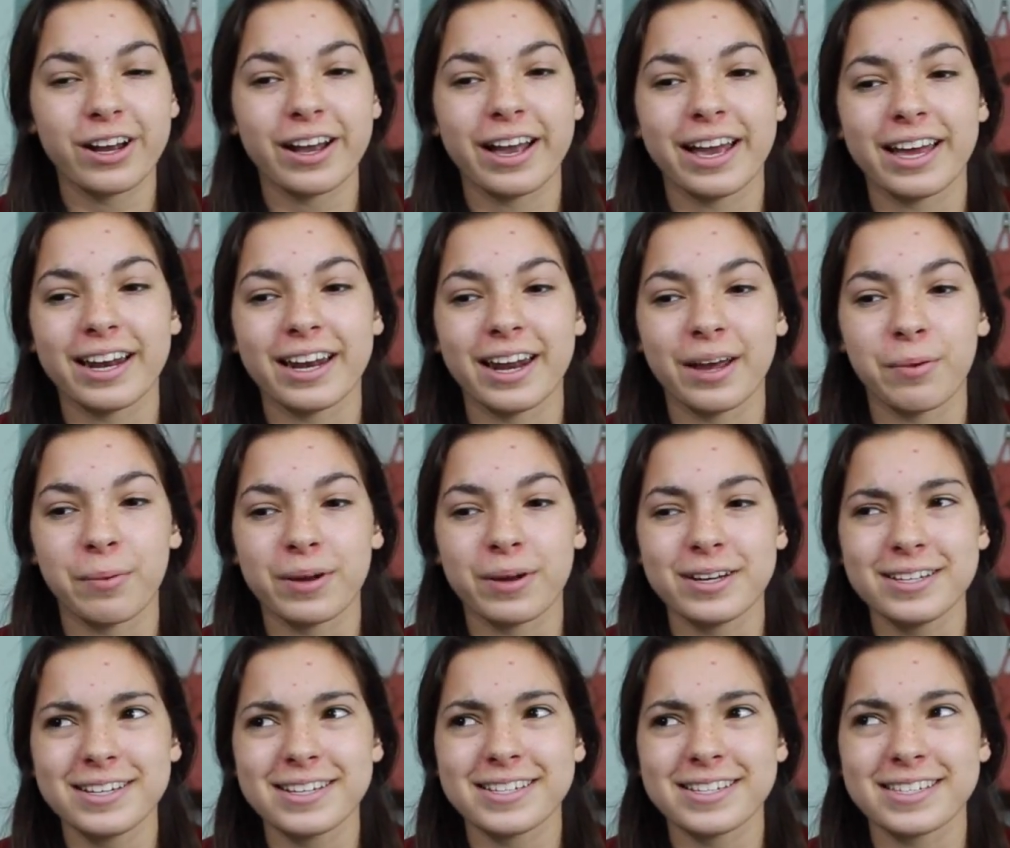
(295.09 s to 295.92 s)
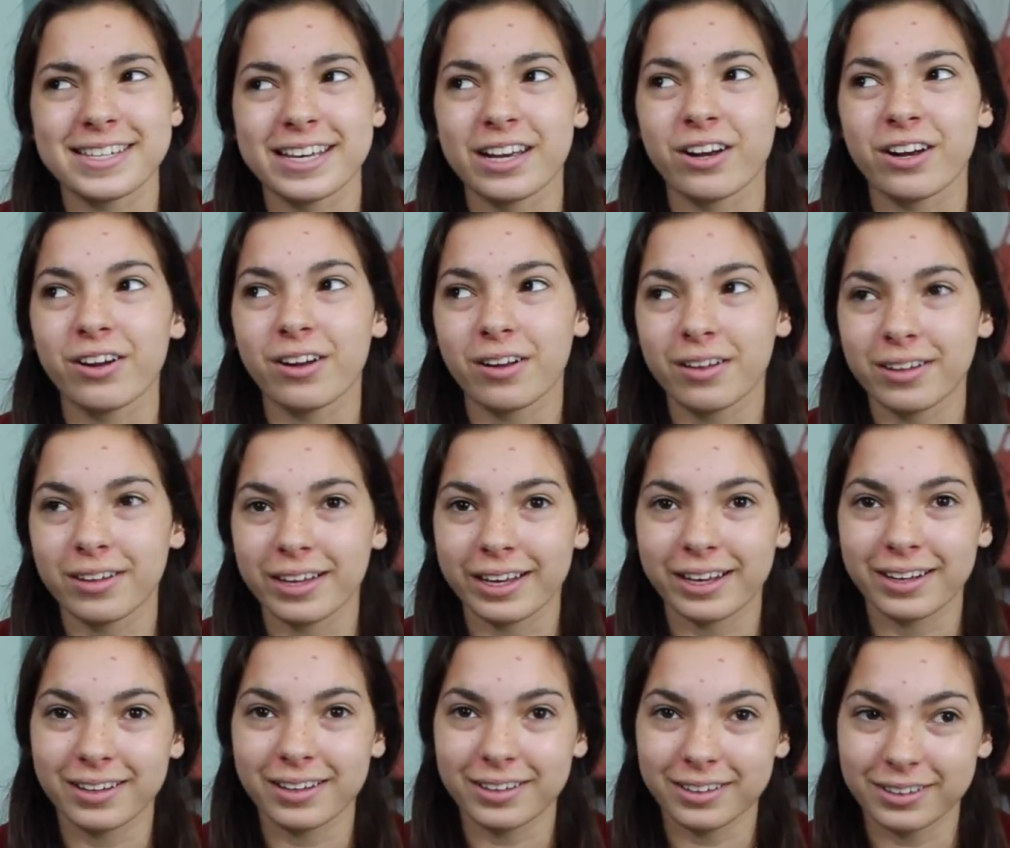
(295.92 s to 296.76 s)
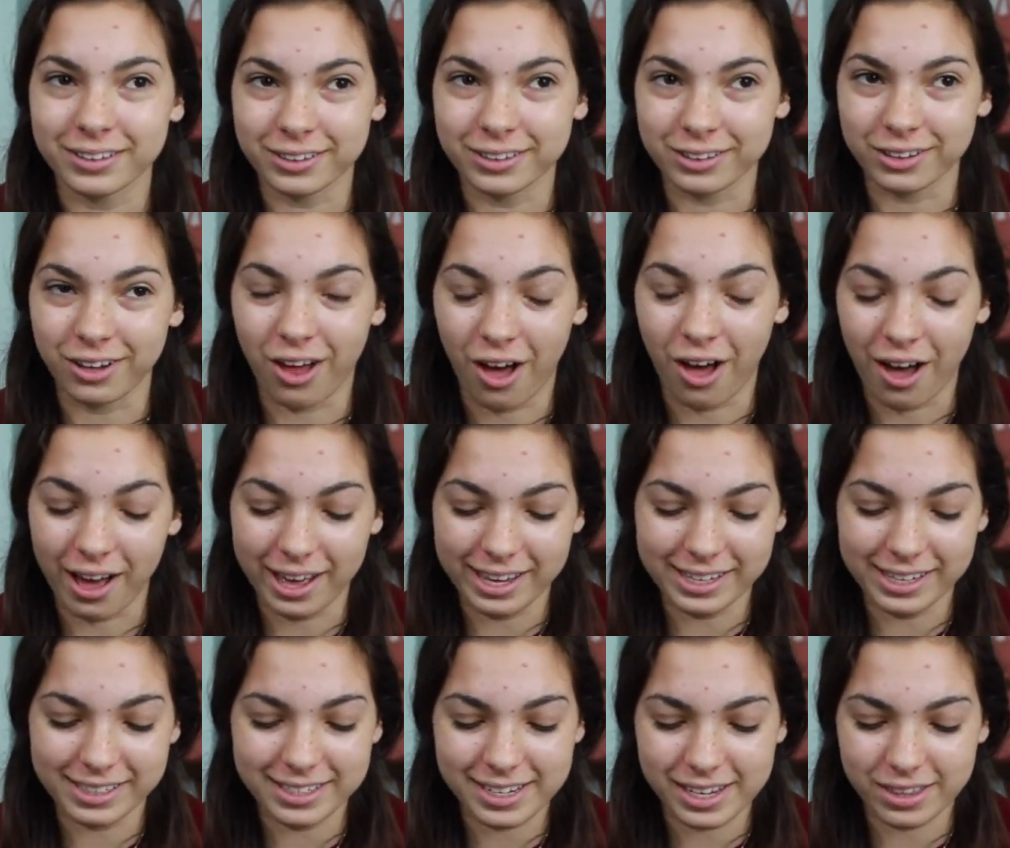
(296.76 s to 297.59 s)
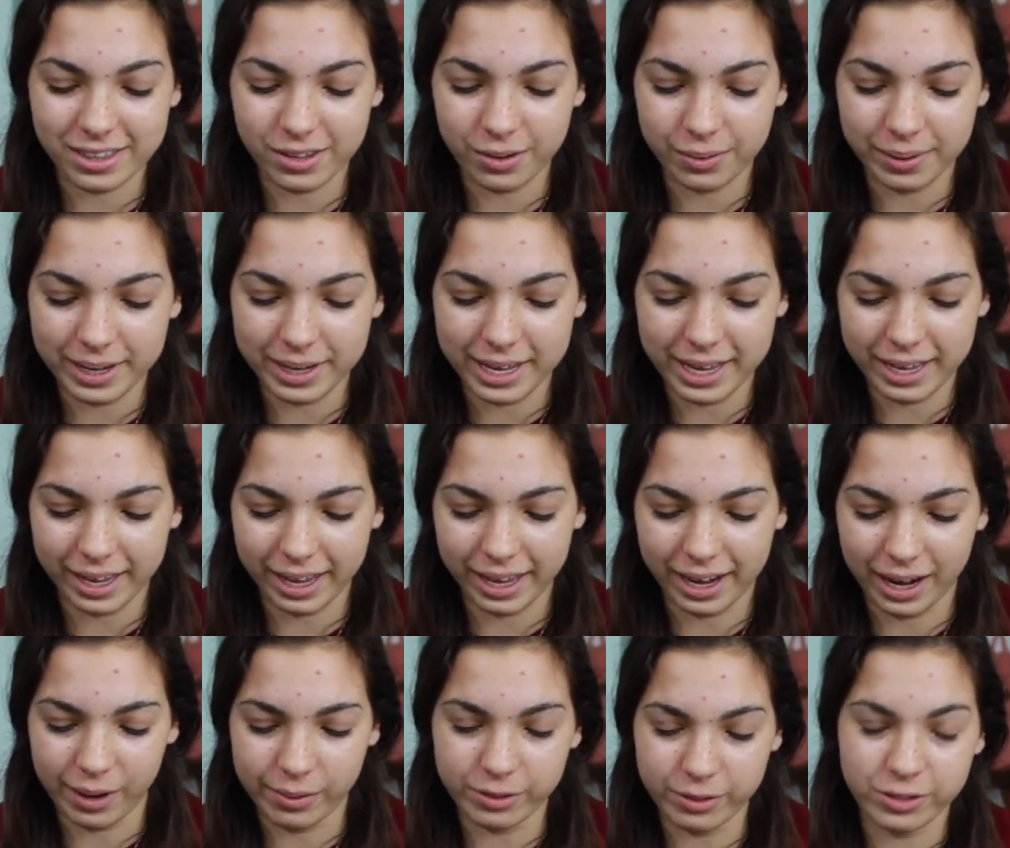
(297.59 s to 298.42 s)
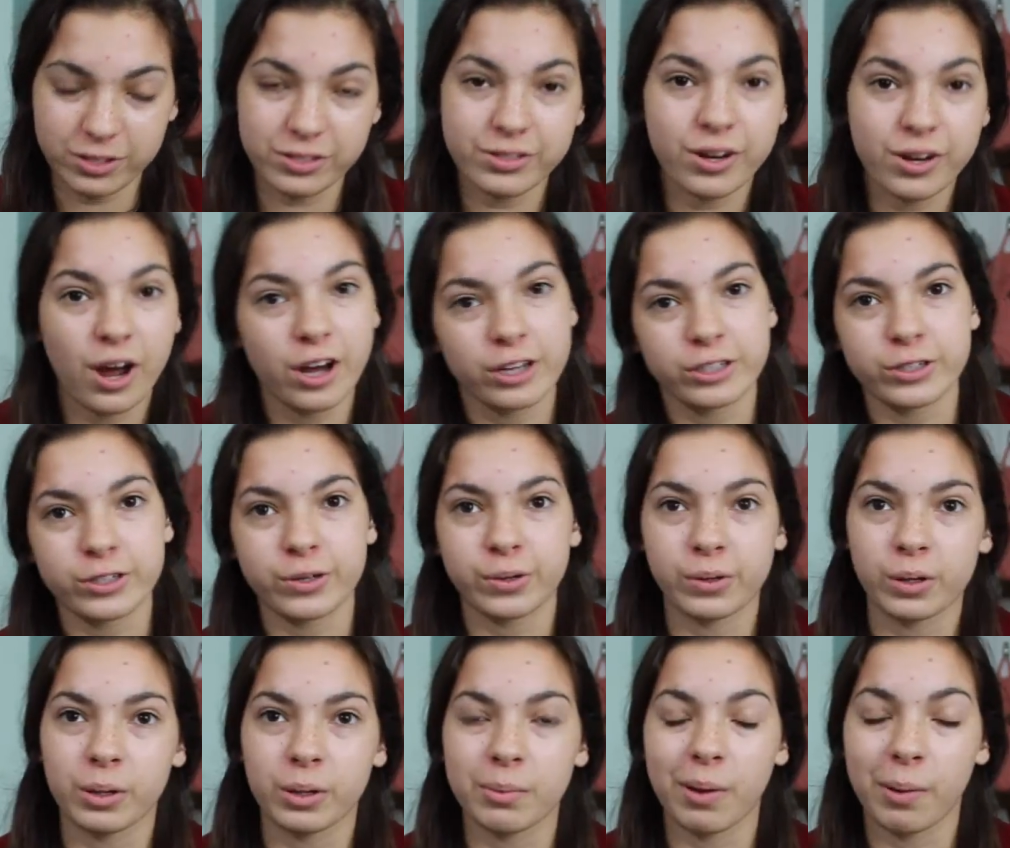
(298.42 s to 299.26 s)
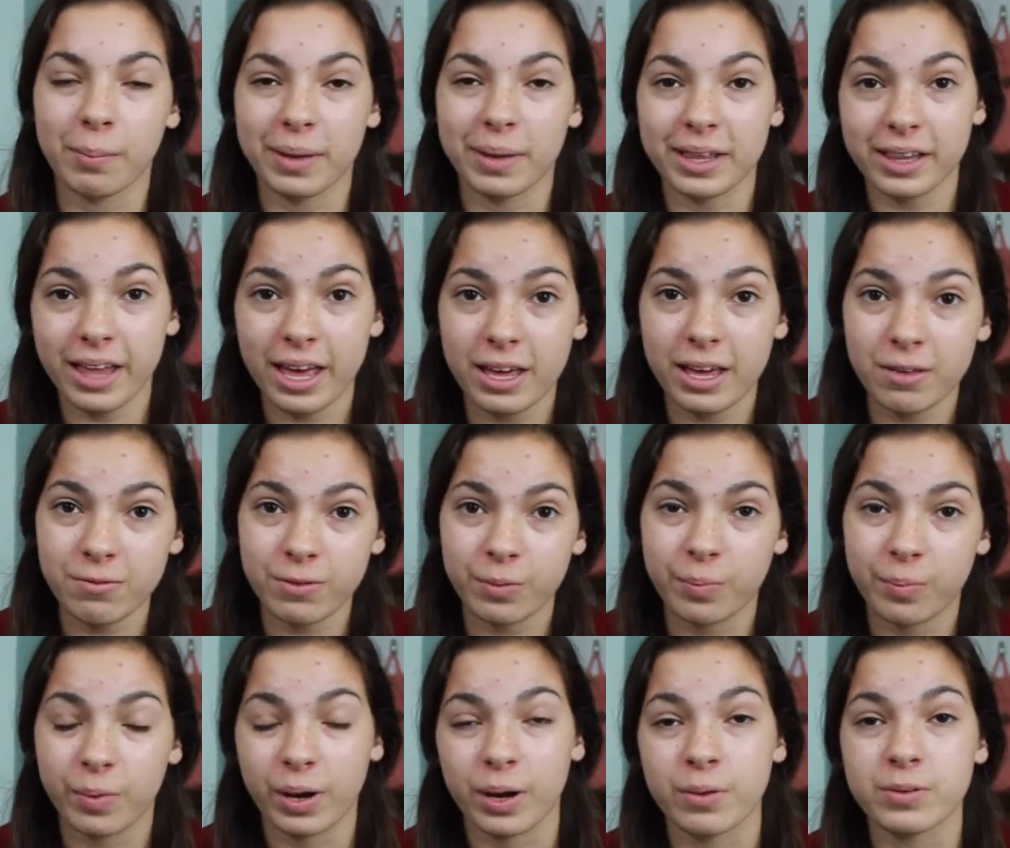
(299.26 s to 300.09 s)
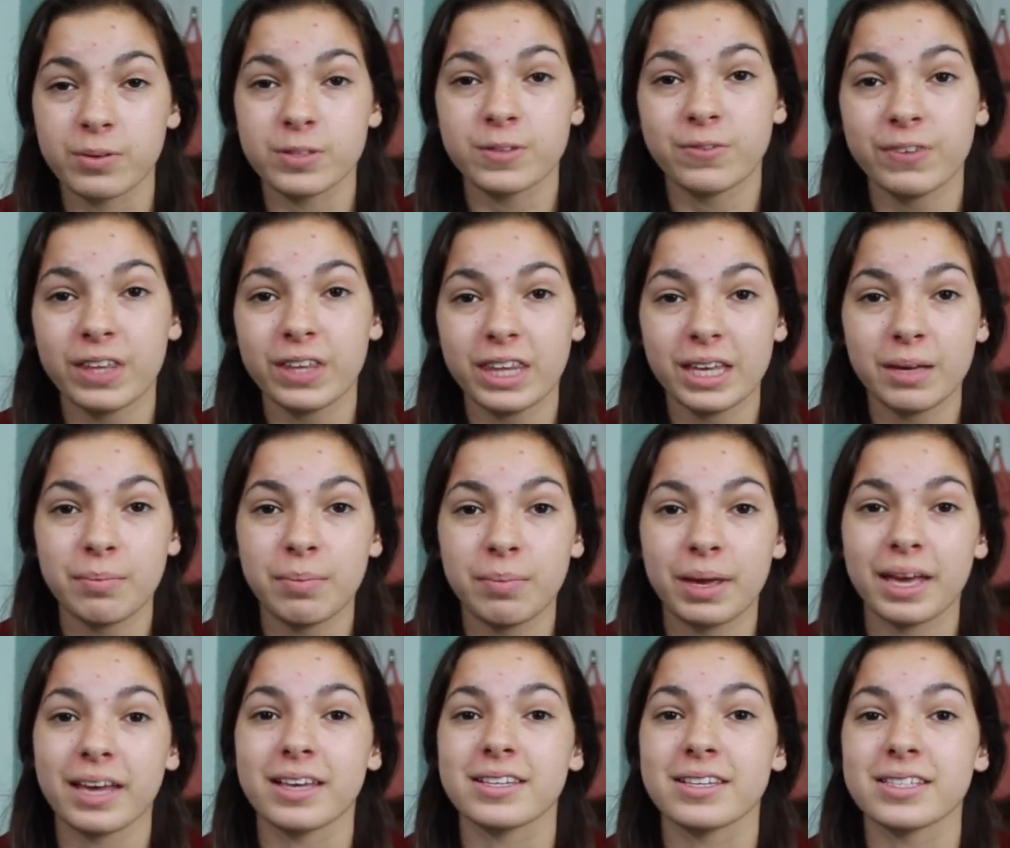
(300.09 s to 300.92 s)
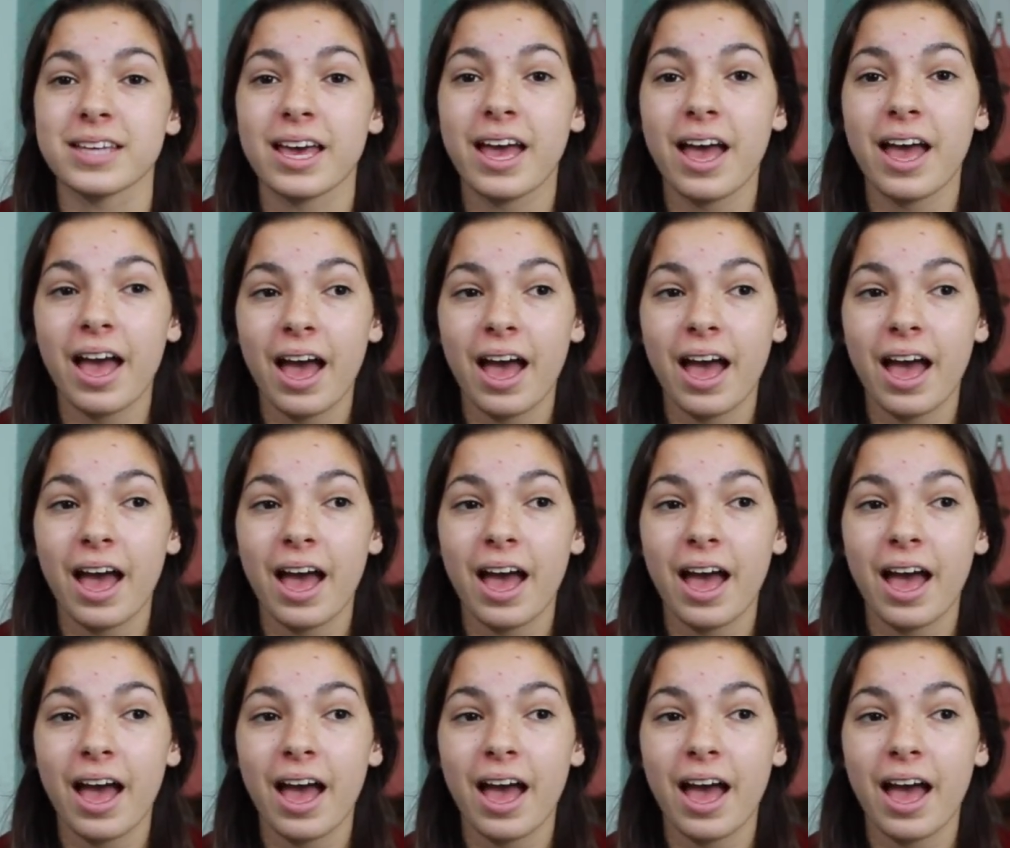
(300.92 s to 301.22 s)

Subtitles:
and I went to see her like a lot in the week, and I would just talk to her about my life and what I was feeling because